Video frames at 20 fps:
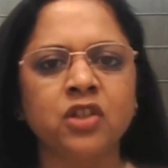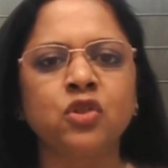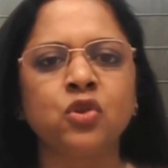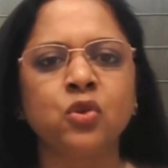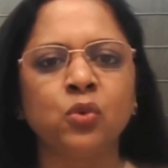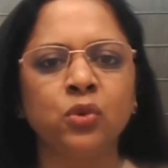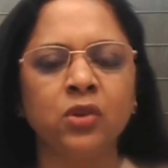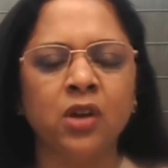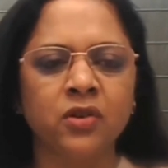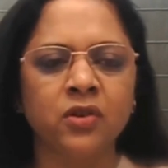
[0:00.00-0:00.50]
just
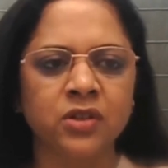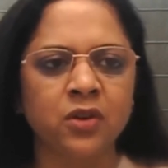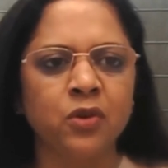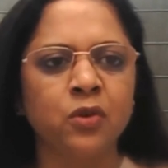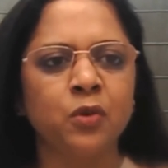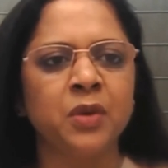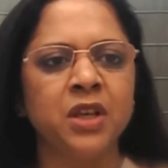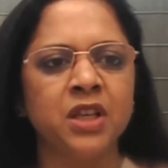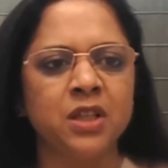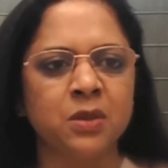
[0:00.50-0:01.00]

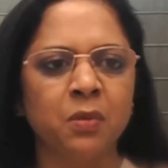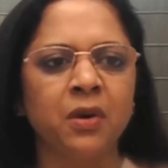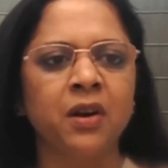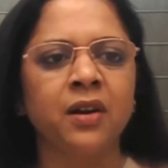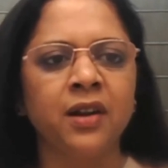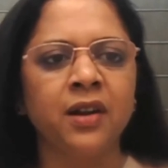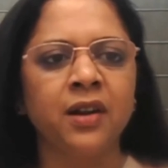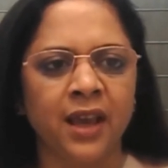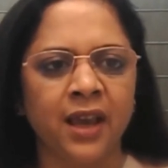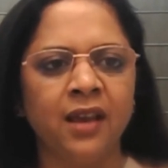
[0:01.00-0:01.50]
2,000 rupees
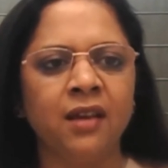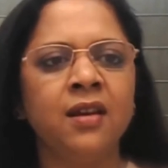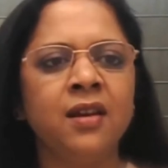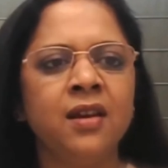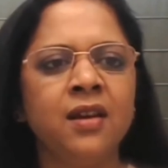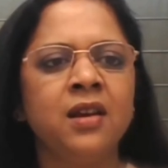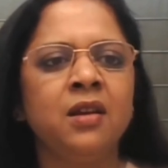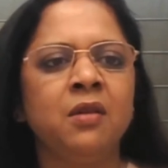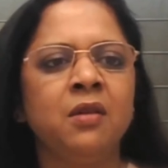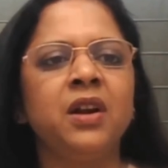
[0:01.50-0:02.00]
per day.
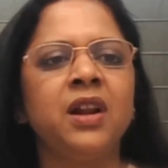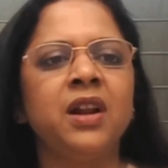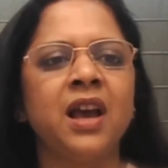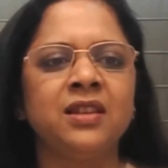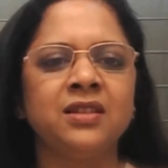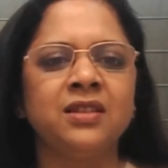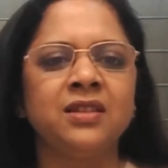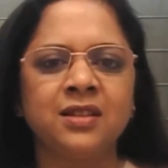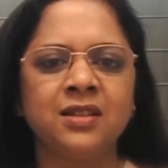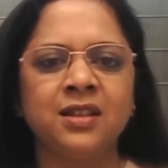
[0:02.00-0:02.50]
But
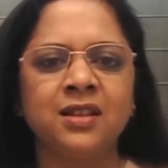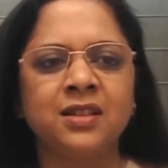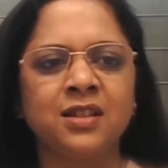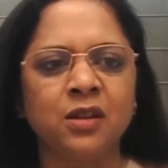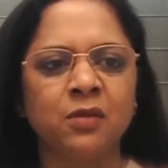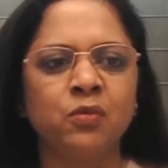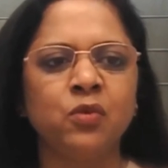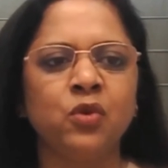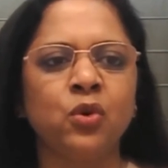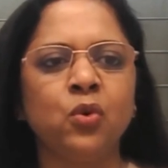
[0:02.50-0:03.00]
as the
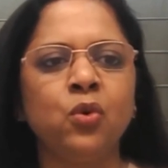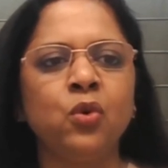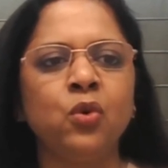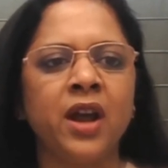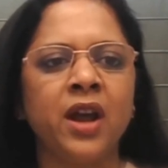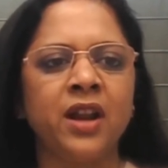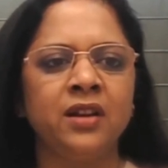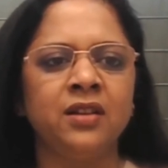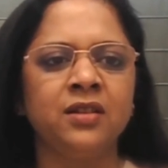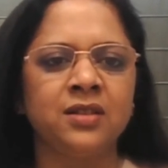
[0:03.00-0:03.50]
system
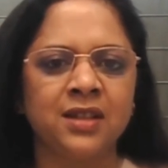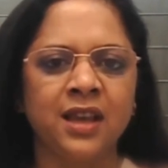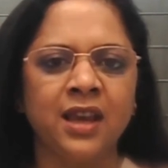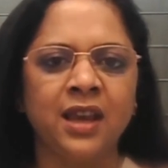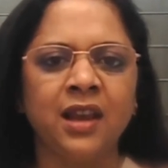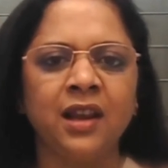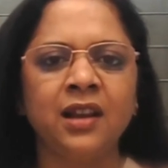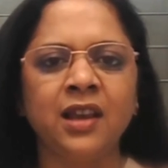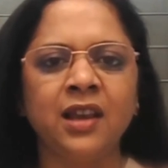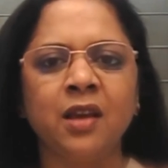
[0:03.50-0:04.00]
grew and
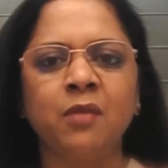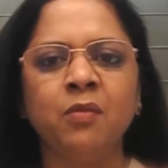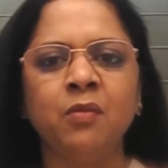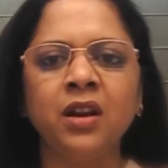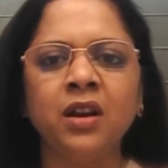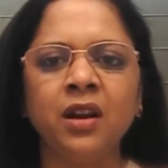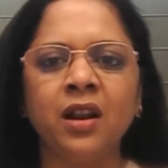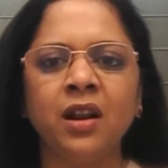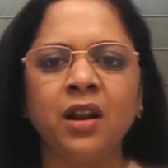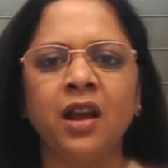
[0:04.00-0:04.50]
scale came
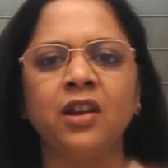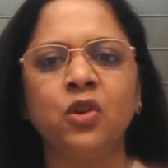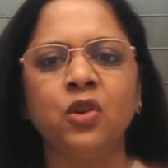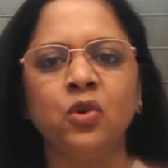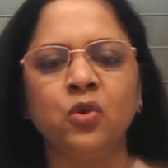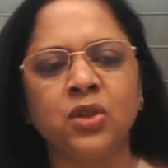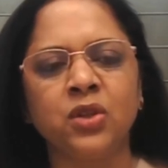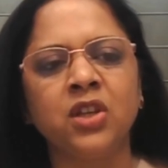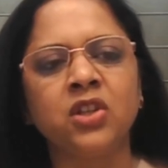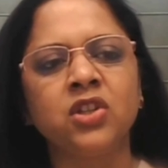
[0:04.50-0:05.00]
in and
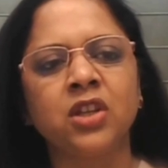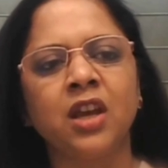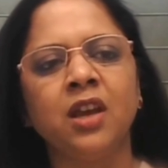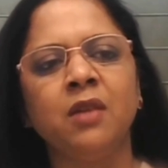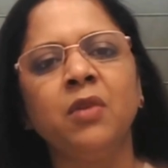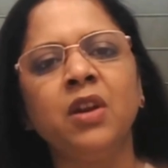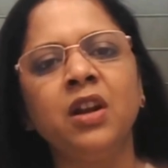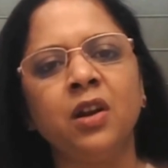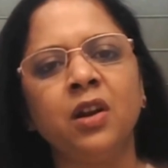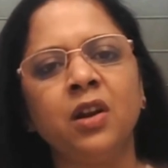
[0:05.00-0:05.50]
usage
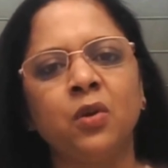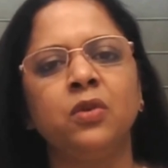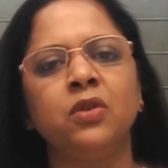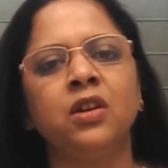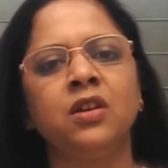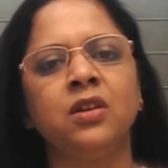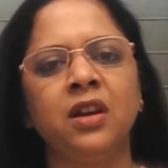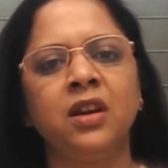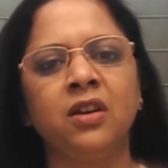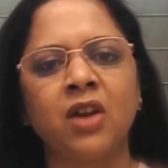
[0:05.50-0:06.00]
came in,
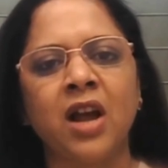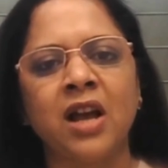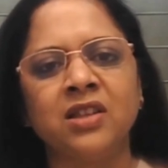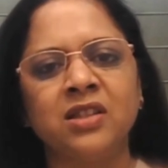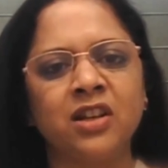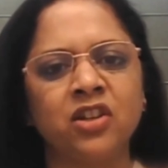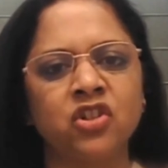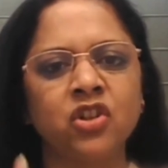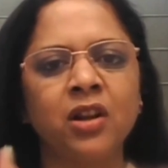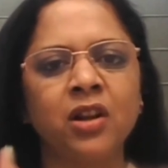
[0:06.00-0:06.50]
the
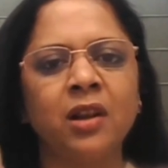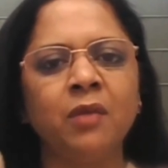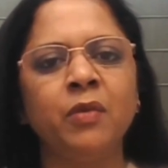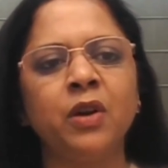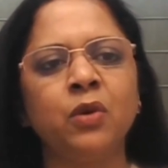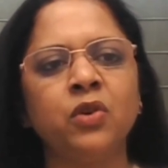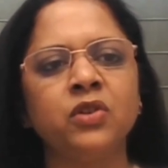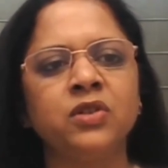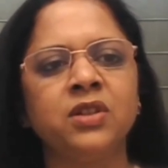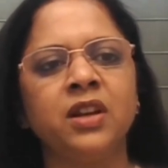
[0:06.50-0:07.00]
transaction
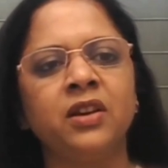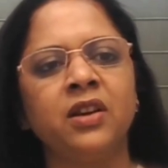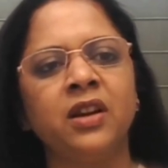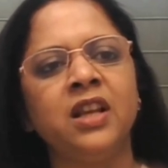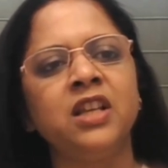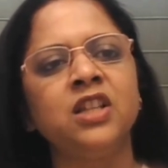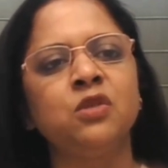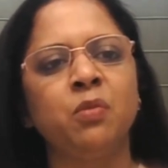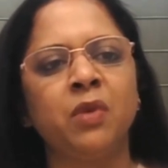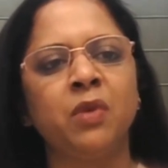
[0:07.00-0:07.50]
limit was
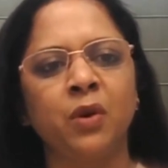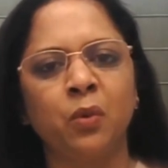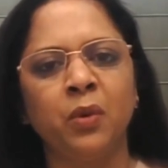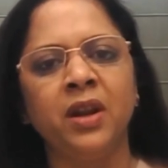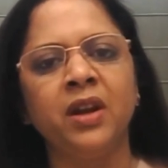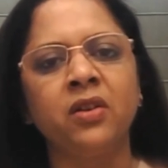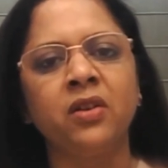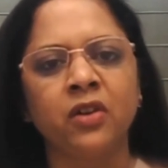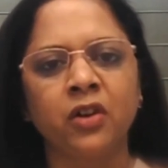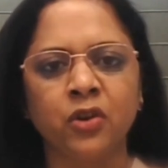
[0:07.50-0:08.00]
increased, but
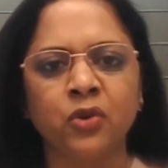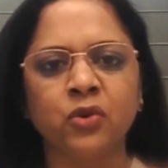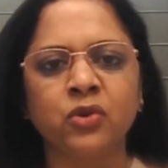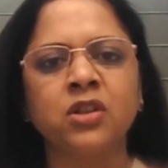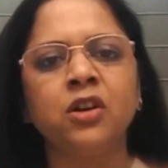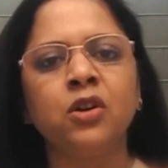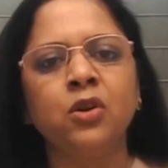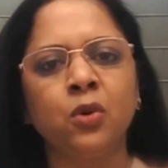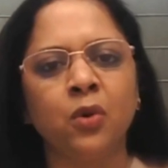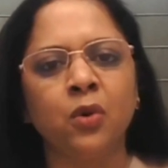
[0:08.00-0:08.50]
we
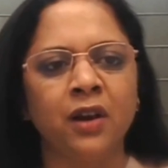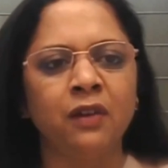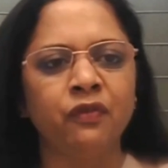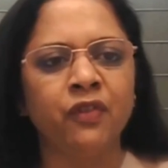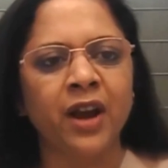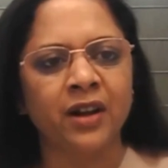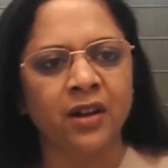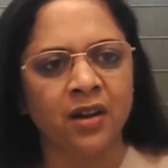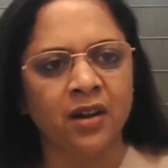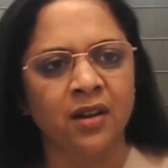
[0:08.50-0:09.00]
introduced a dual
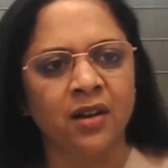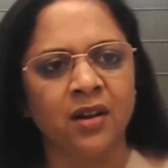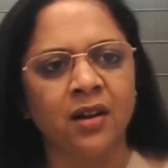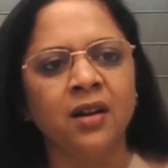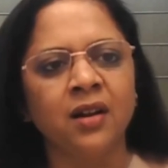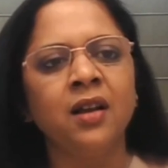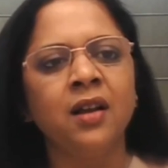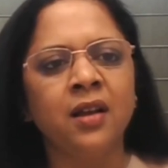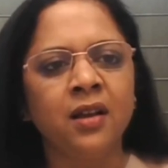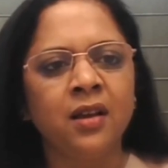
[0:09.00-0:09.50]
factor